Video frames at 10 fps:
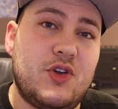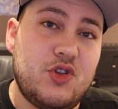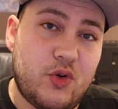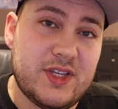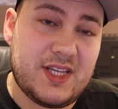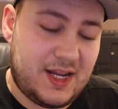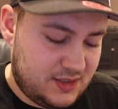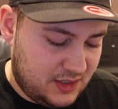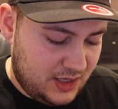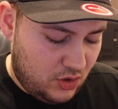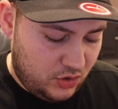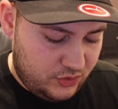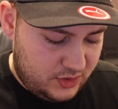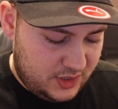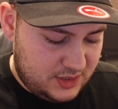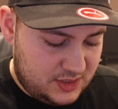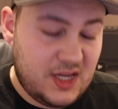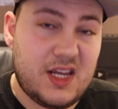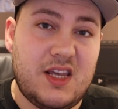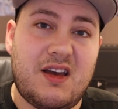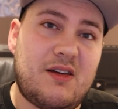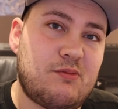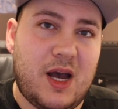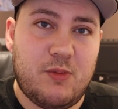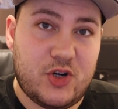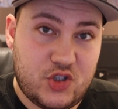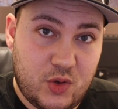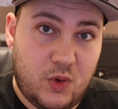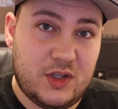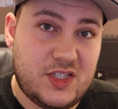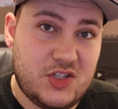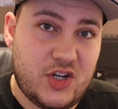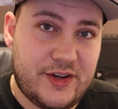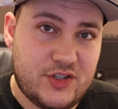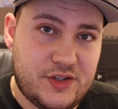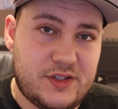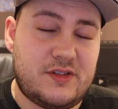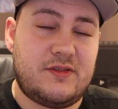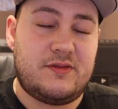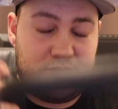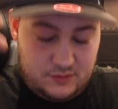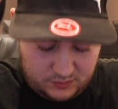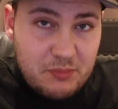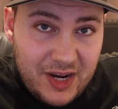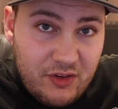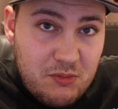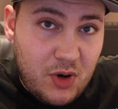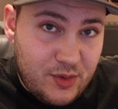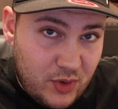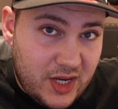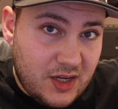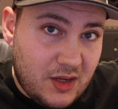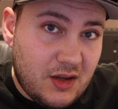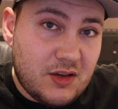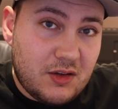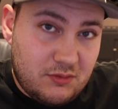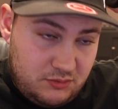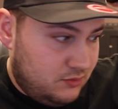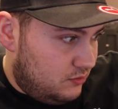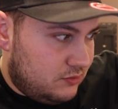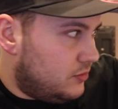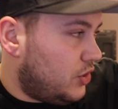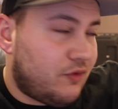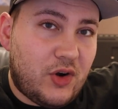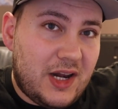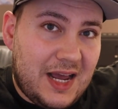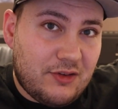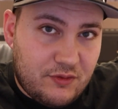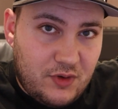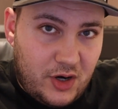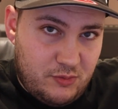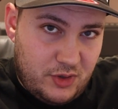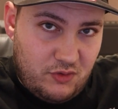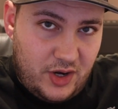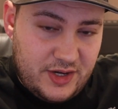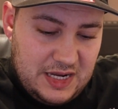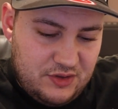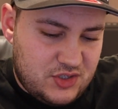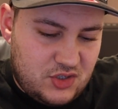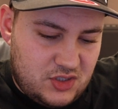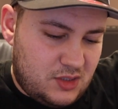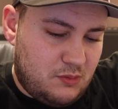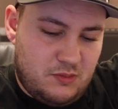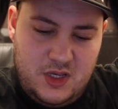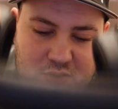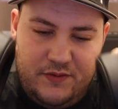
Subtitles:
the noise cancelling on and see how much the quality changes. Bear in mind we're in a not very loud environment right now. There's just some,